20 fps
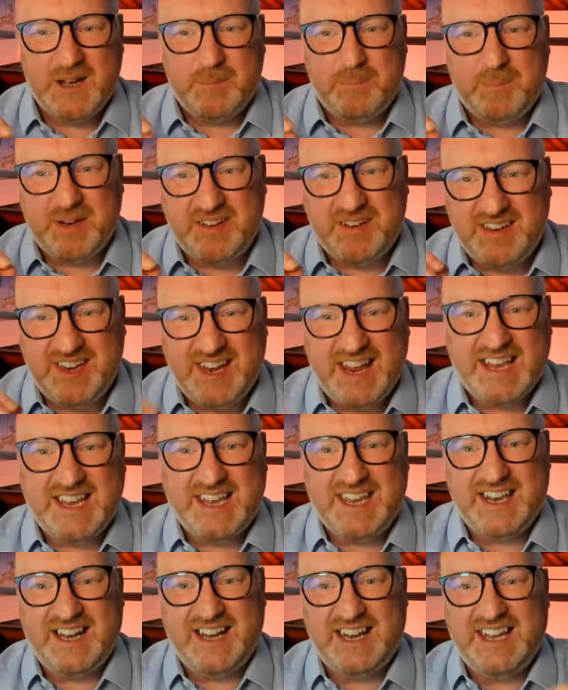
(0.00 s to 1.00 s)

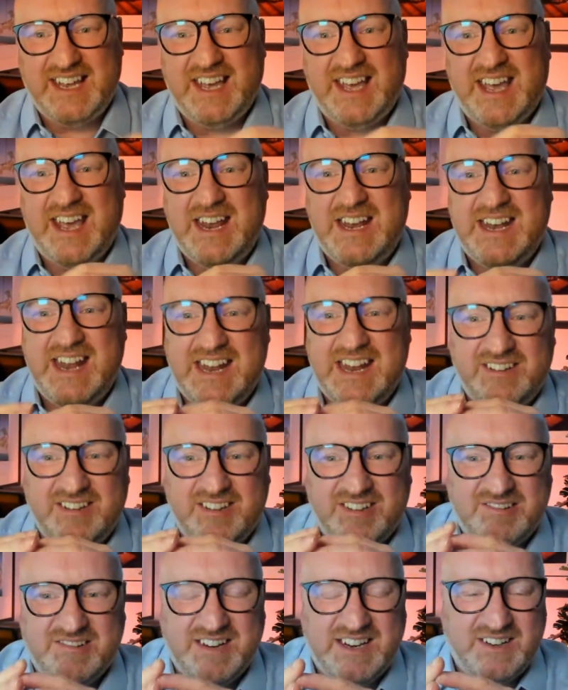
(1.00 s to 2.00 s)
particularly in
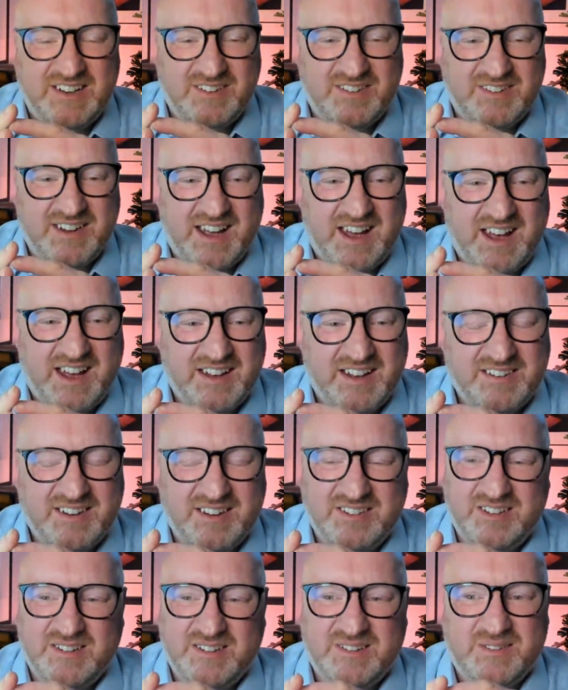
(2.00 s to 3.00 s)
industries
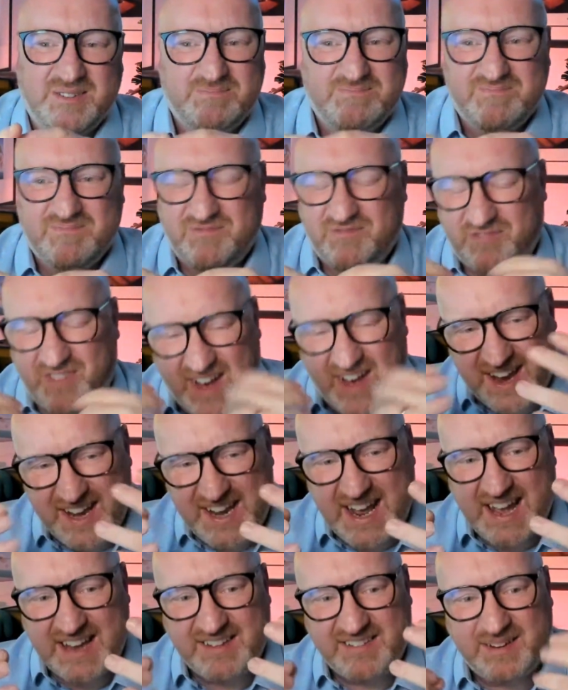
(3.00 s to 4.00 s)
such as
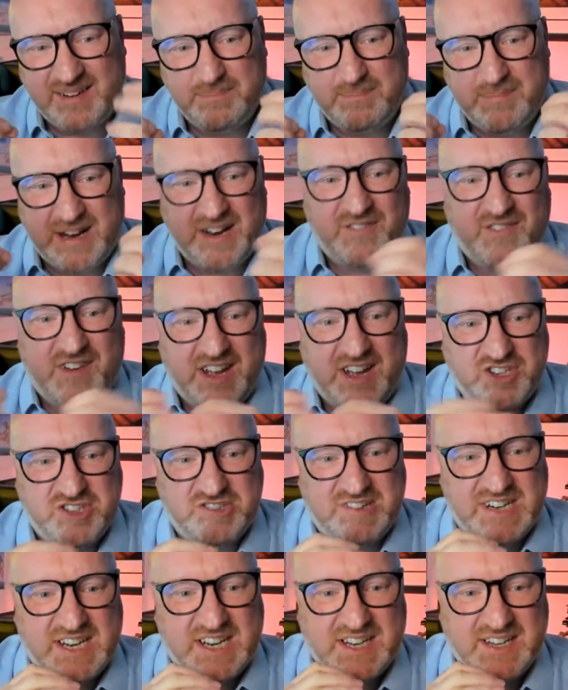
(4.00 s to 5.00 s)
finance and manufacturing?